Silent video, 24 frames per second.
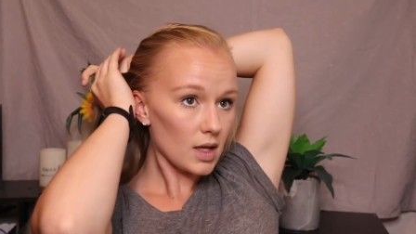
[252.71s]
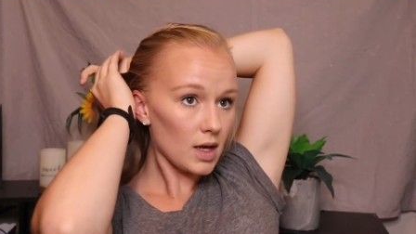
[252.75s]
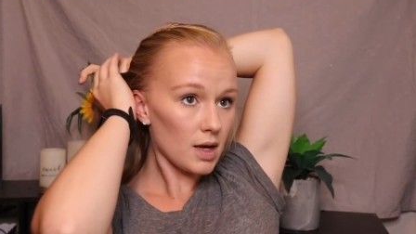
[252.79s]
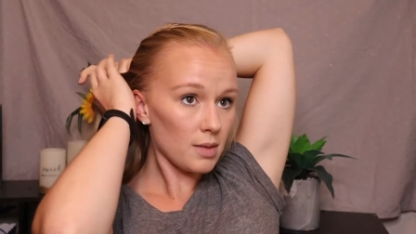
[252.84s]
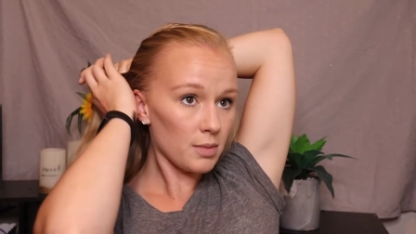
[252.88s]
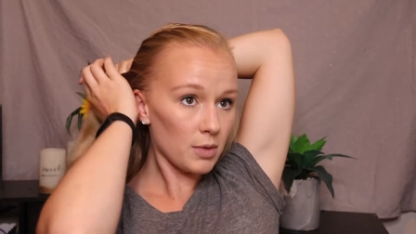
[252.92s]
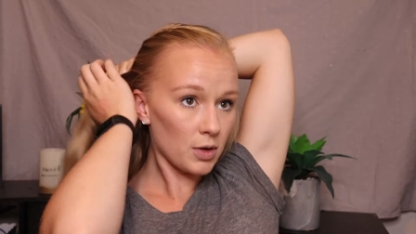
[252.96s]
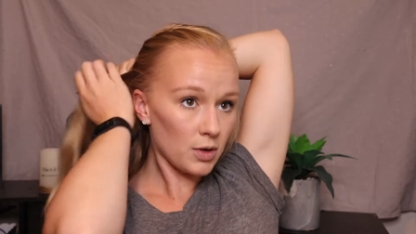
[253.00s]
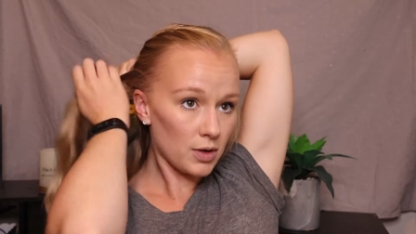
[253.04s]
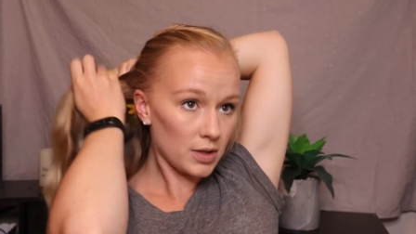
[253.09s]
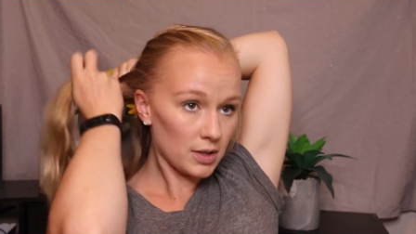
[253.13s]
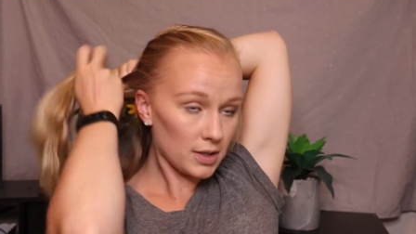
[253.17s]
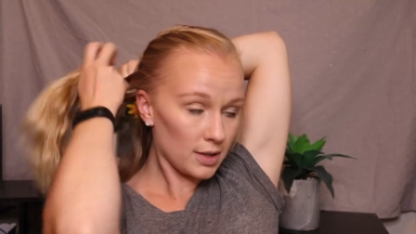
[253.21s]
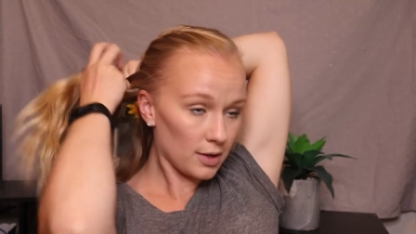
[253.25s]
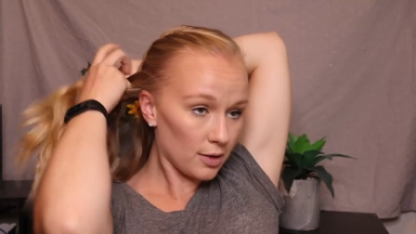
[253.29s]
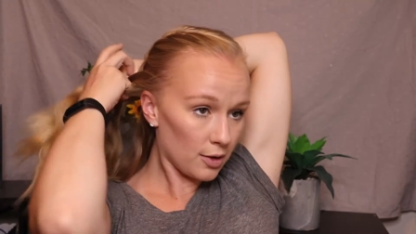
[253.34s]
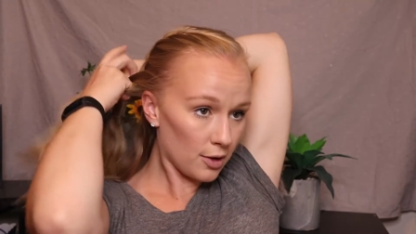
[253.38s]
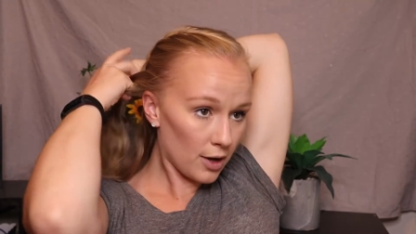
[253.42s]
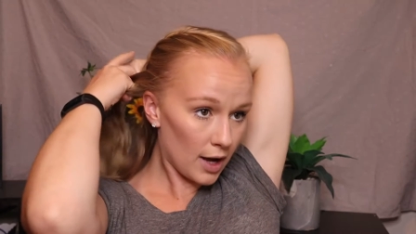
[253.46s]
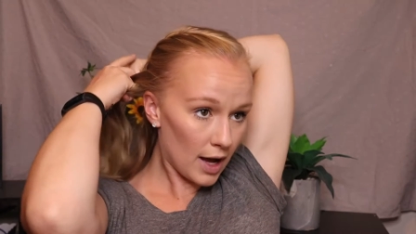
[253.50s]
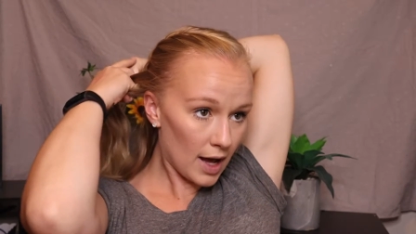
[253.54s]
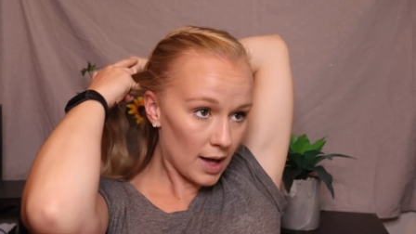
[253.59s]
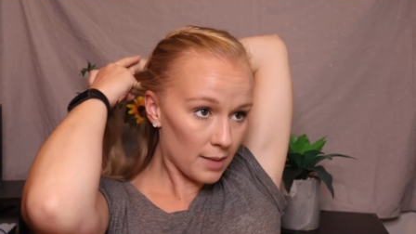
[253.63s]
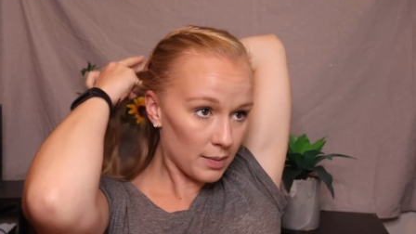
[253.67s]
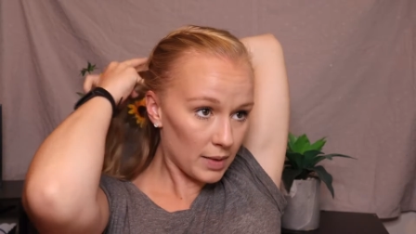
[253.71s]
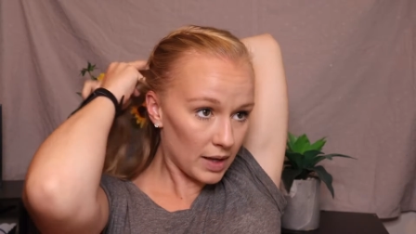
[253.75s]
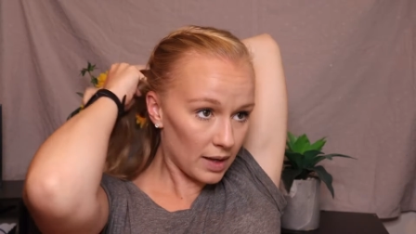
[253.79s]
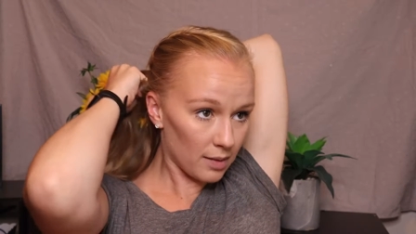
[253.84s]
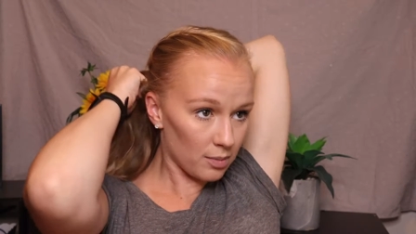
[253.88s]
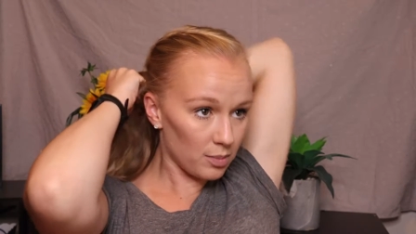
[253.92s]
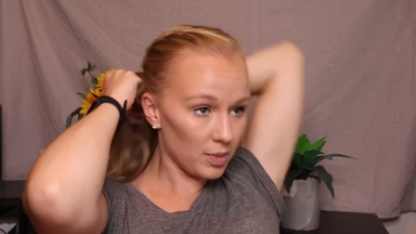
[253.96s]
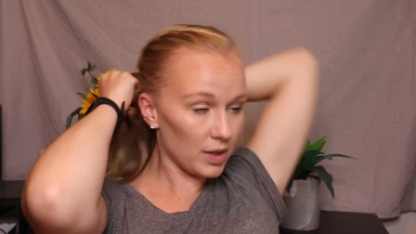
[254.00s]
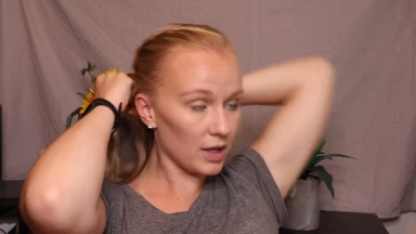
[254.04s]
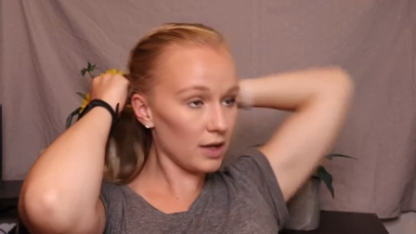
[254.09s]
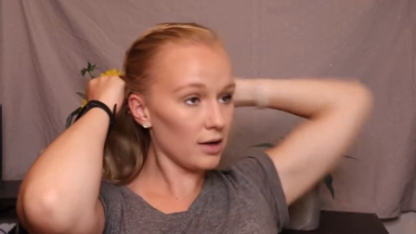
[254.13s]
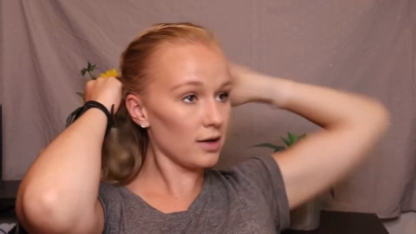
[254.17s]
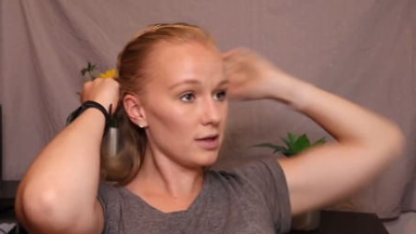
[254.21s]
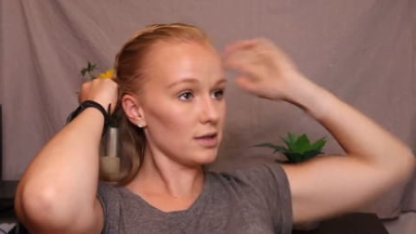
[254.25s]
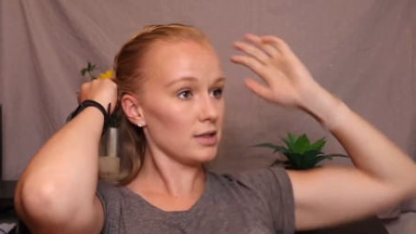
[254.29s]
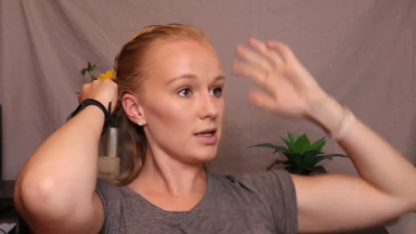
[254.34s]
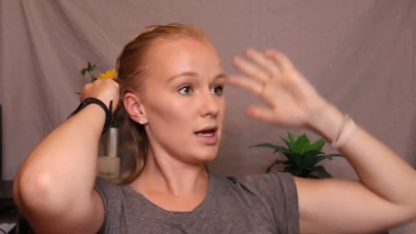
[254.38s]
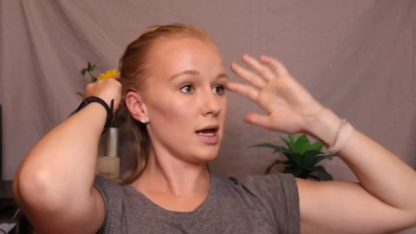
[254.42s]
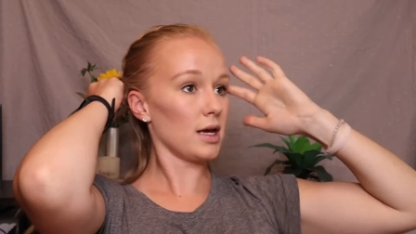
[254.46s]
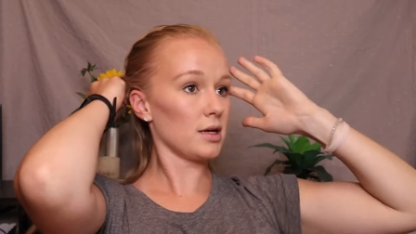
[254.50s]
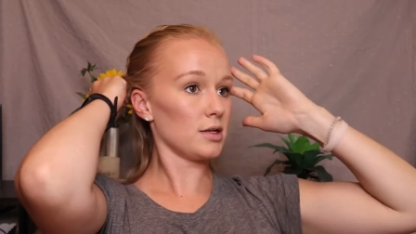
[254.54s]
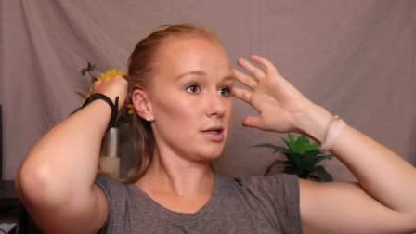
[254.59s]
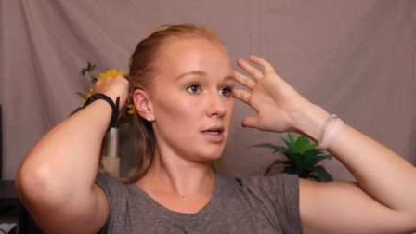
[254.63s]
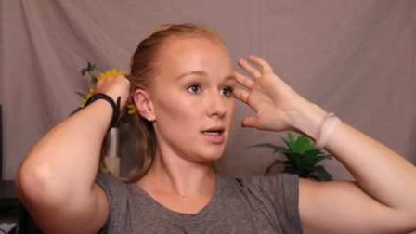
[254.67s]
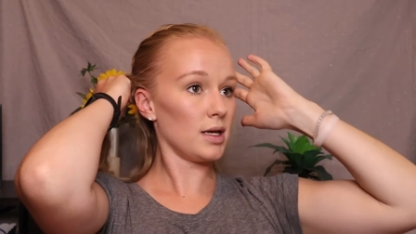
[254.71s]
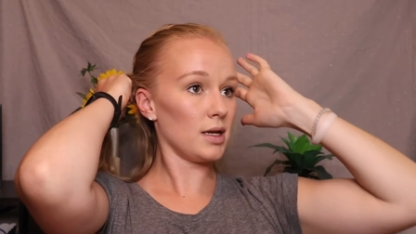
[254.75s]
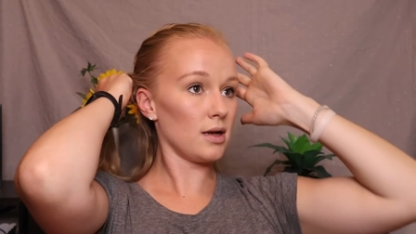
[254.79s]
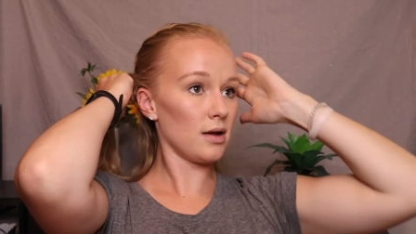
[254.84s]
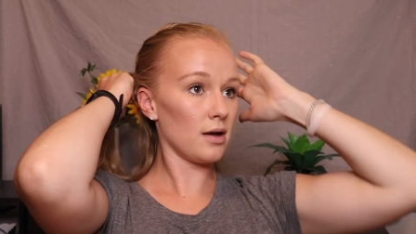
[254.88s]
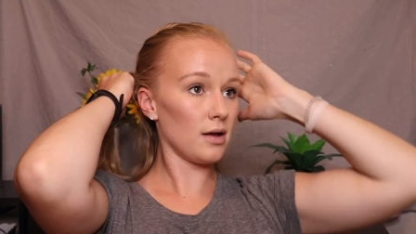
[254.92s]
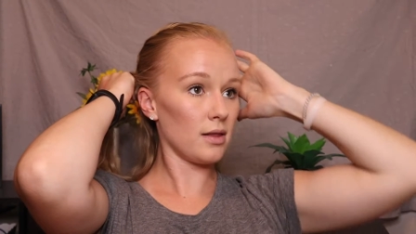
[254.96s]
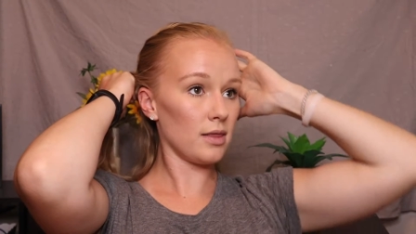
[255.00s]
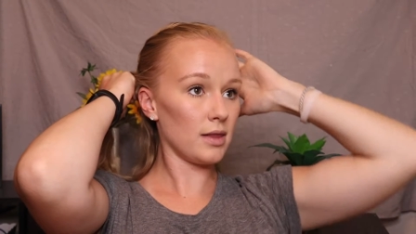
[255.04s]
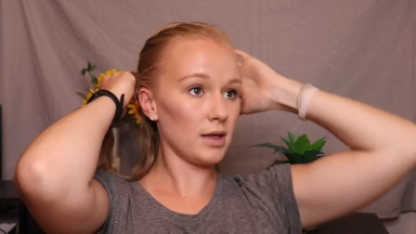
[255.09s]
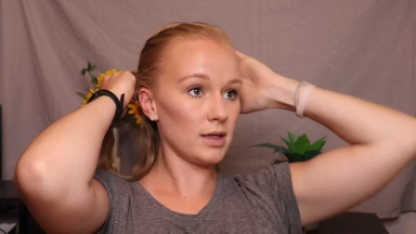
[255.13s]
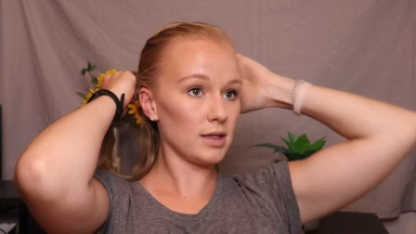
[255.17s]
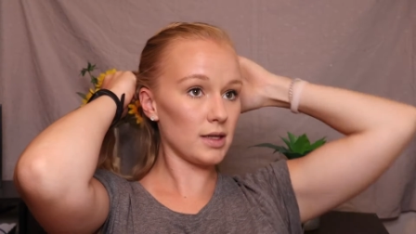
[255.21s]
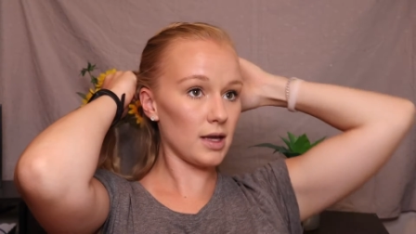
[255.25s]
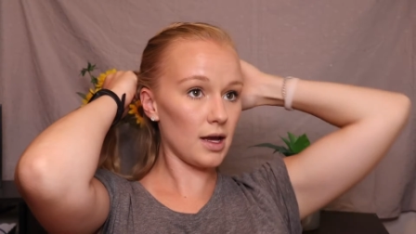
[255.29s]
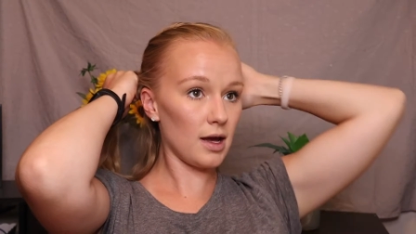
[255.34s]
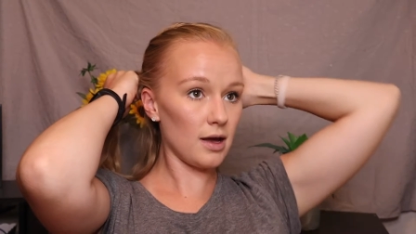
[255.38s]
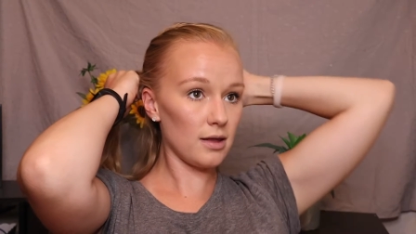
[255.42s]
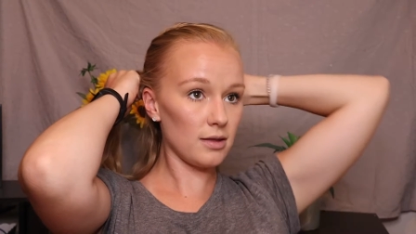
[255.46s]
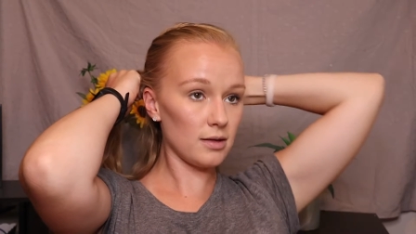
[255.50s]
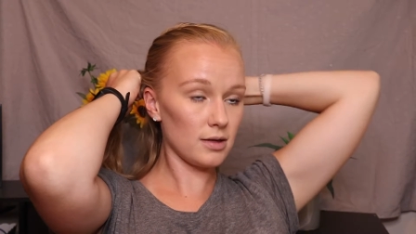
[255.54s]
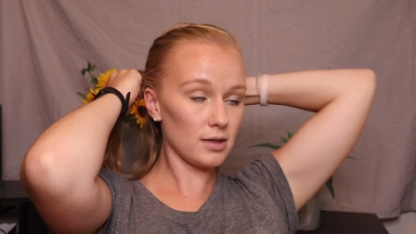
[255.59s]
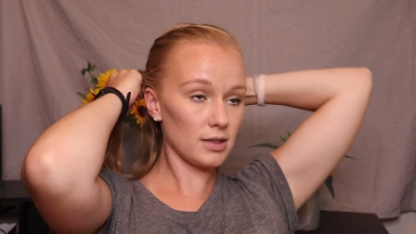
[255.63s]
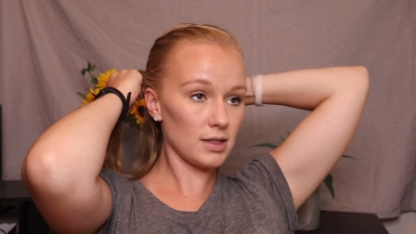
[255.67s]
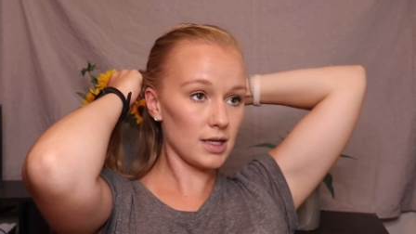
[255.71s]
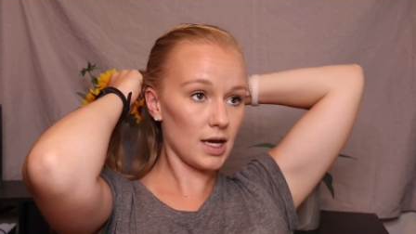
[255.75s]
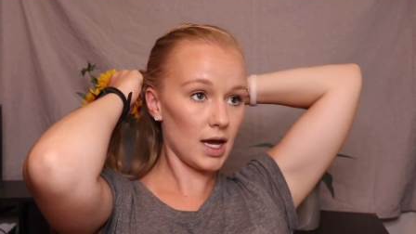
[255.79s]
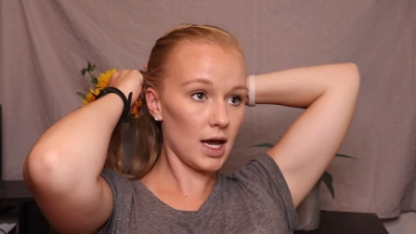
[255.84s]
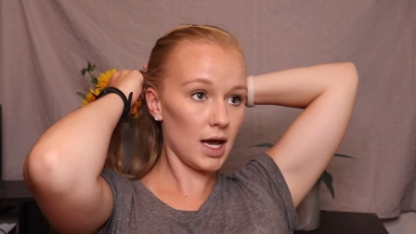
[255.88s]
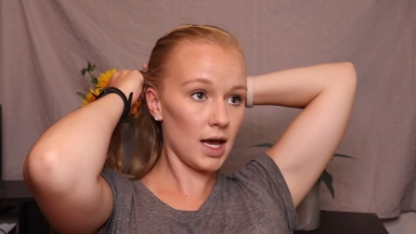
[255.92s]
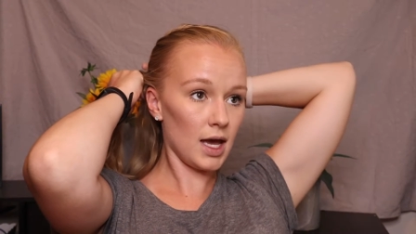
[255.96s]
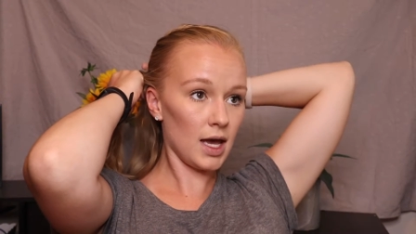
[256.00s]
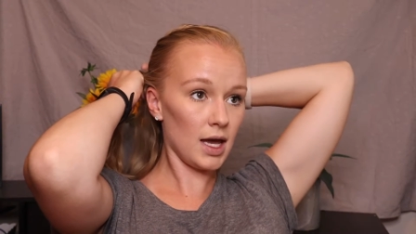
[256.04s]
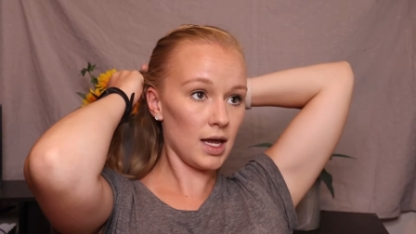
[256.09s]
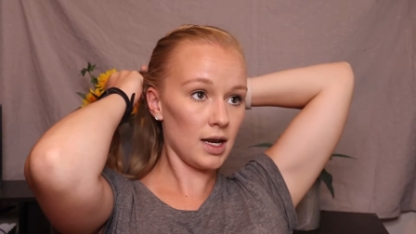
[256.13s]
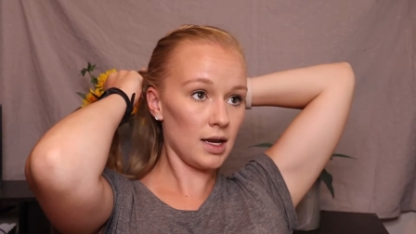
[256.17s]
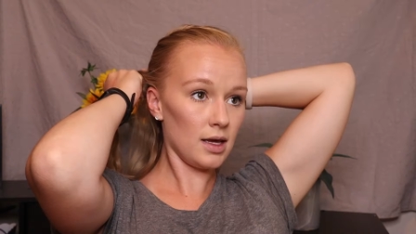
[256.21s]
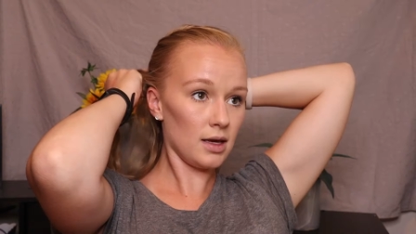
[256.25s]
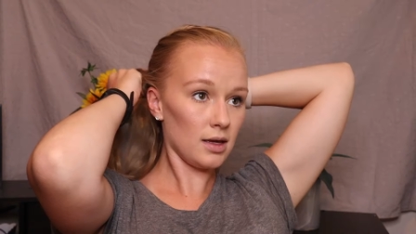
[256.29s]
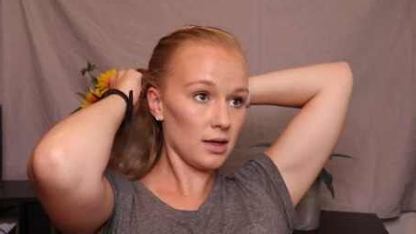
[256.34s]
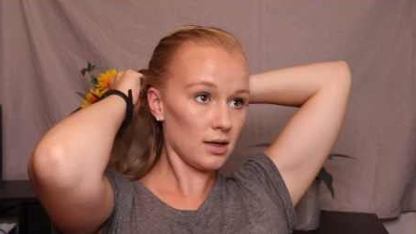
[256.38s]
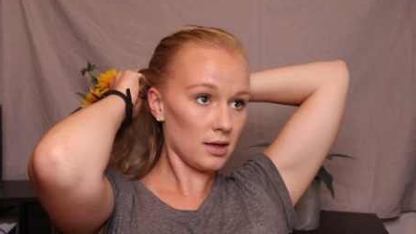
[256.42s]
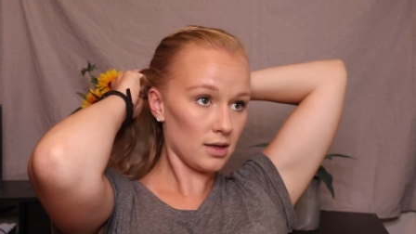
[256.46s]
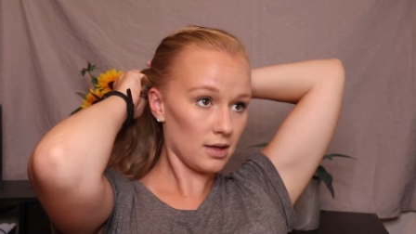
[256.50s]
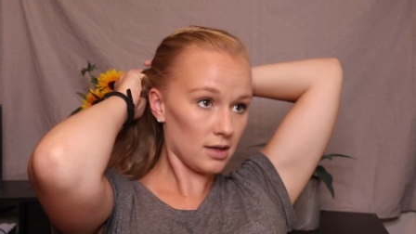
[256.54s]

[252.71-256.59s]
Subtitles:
I'm going to grab a bigger section on this other side